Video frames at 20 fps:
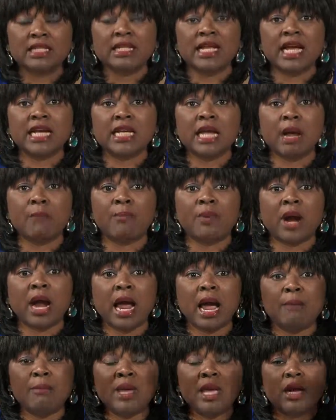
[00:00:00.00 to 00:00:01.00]
Let the
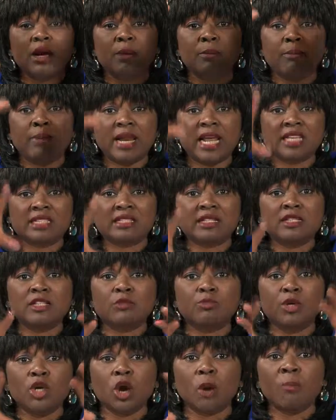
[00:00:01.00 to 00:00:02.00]
Abrahamic blessings
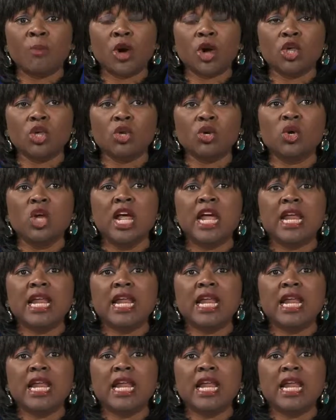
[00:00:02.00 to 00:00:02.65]
be upon you.